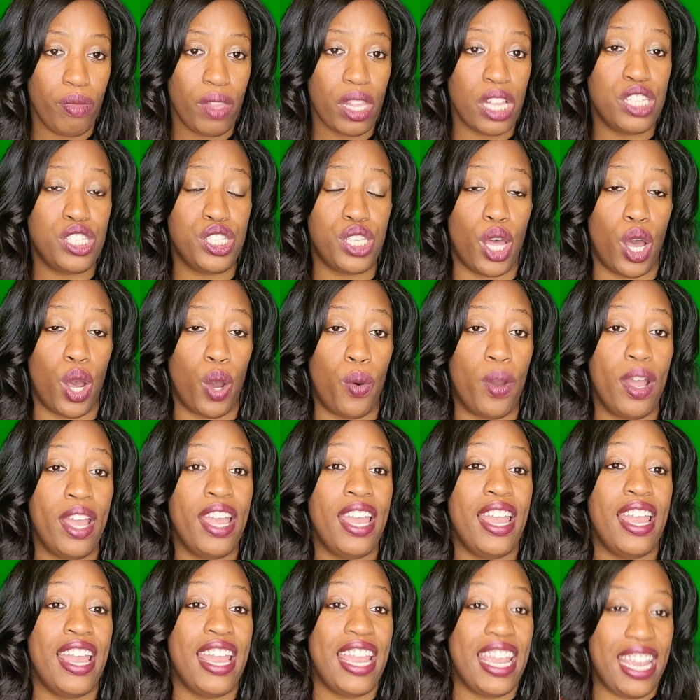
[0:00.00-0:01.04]
So
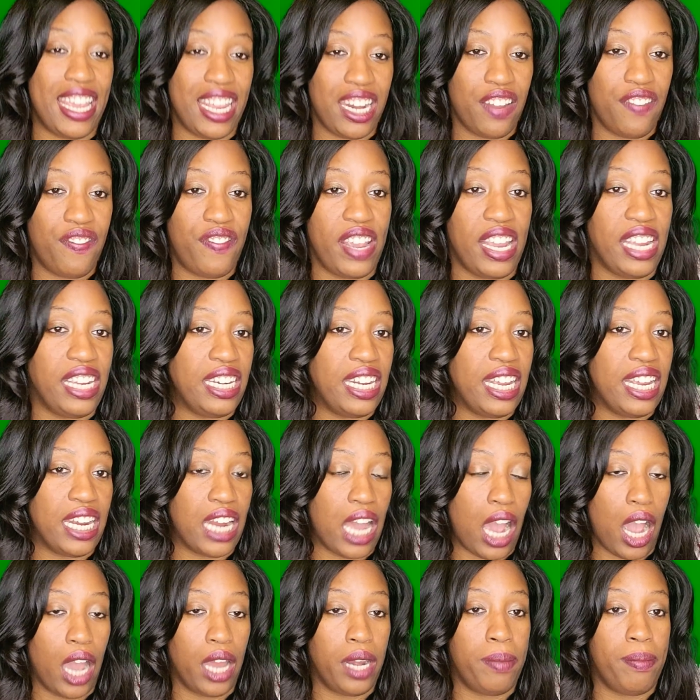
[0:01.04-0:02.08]
Innovate and
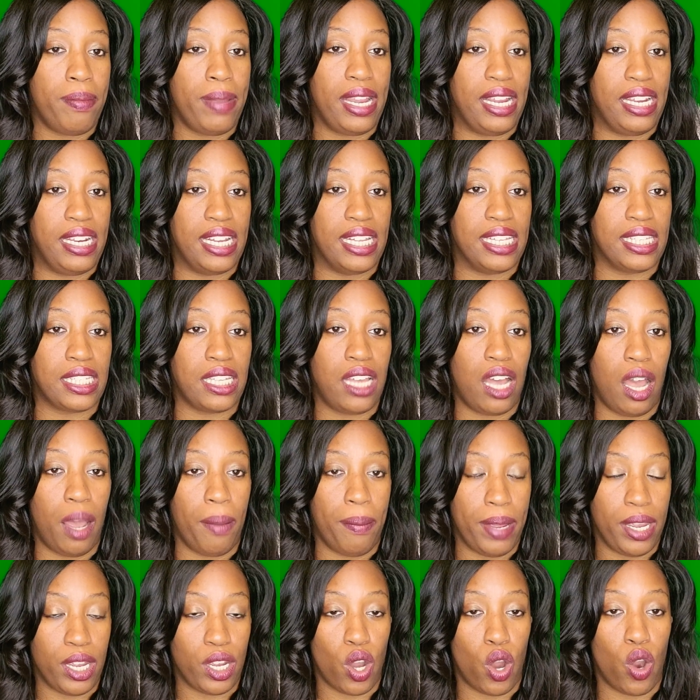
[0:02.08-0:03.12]
Automate is
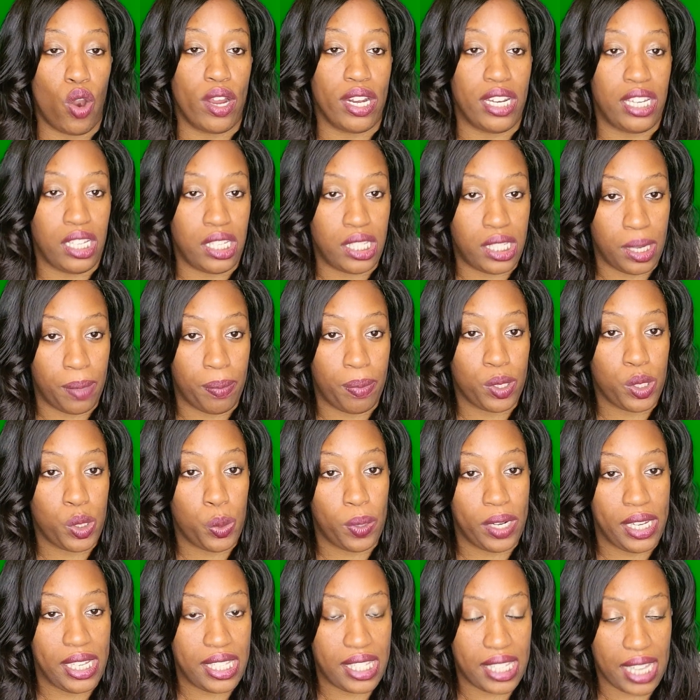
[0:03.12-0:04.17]
coming on December
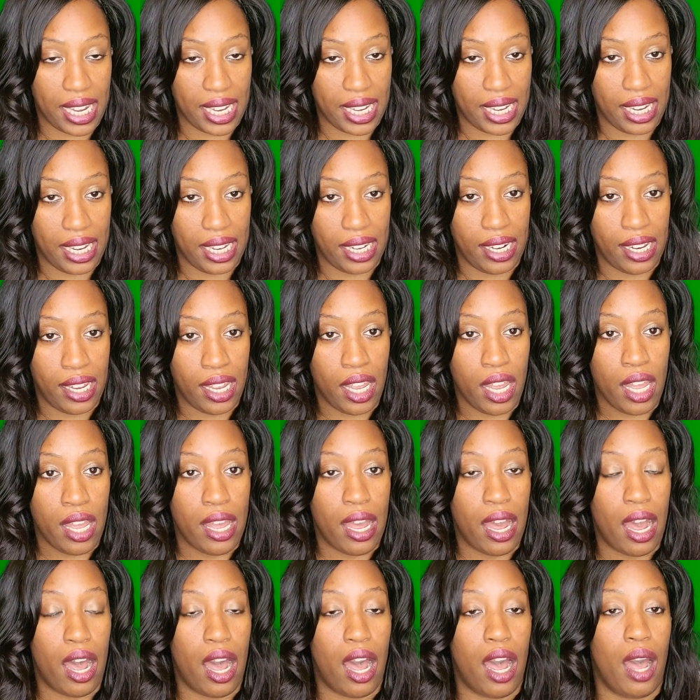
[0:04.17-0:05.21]
22nd.
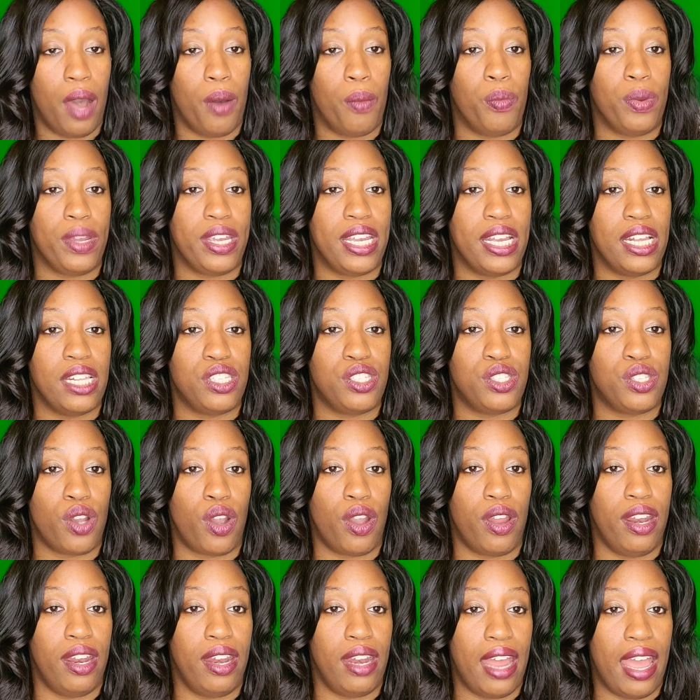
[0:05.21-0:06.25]
We get
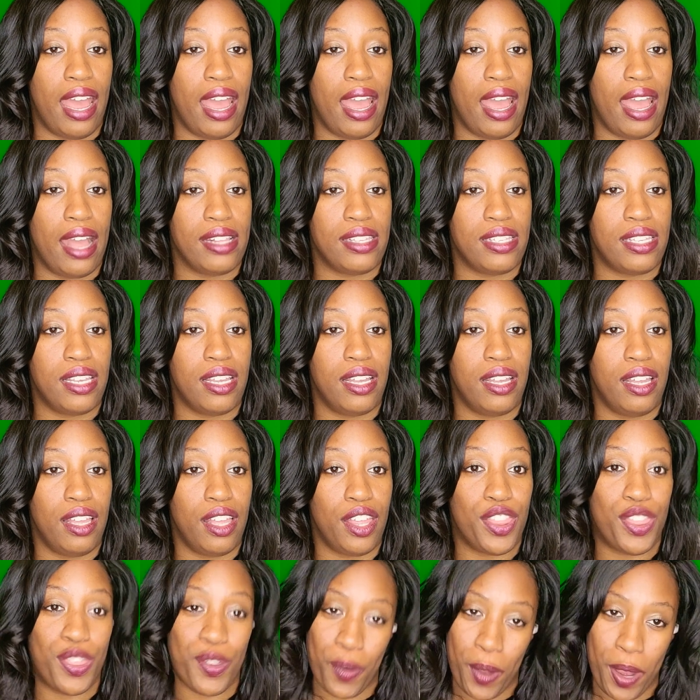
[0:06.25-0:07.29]
started at
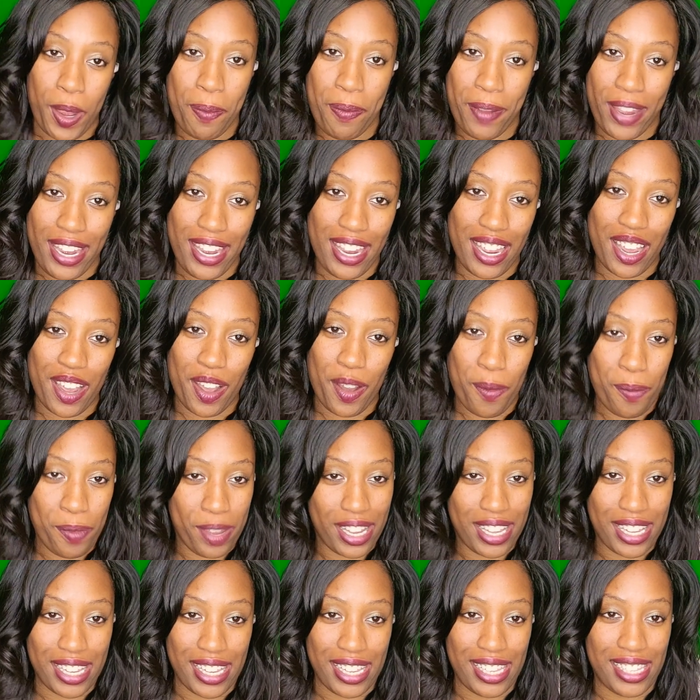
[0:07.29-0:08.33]
3 p.m.
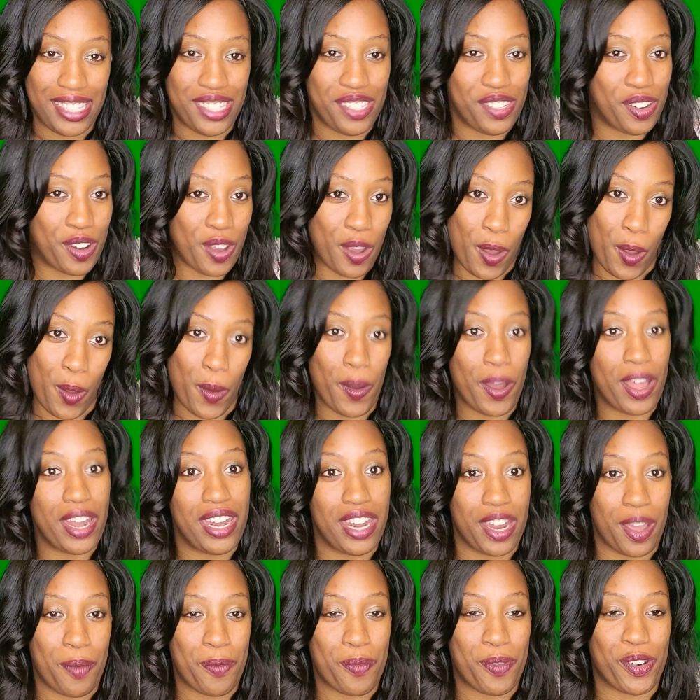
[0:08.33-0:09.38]
because,
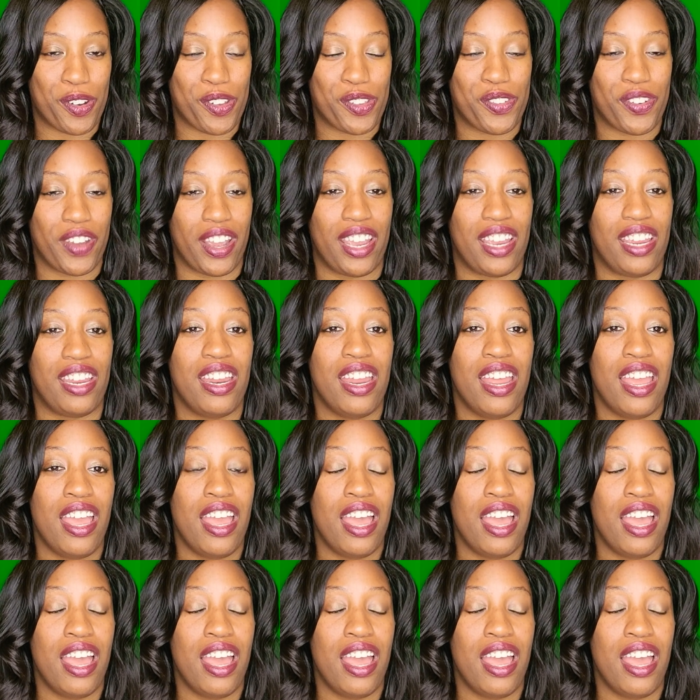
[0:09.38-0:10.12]
numbers, right?